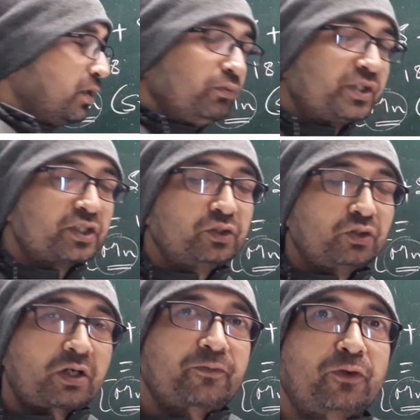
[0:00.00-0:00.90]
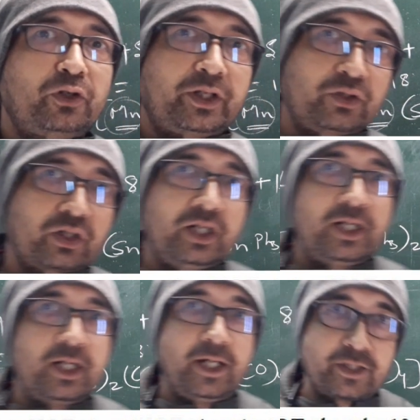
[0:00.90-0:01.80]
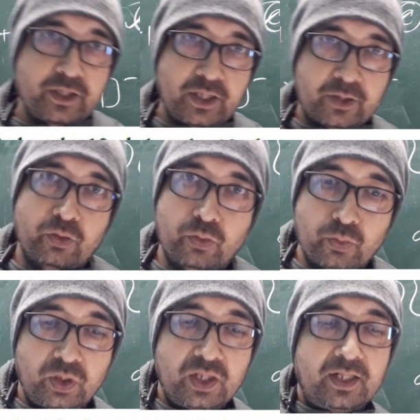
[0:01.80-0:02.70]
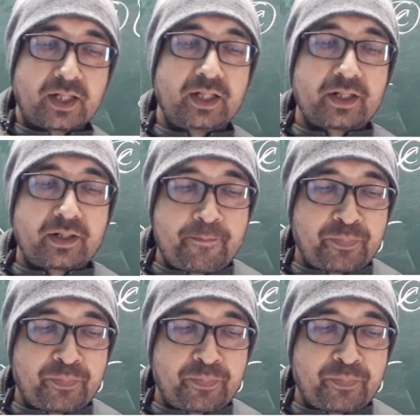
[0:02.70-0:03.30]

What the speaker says: which is not following your 18 electron rule. Correct?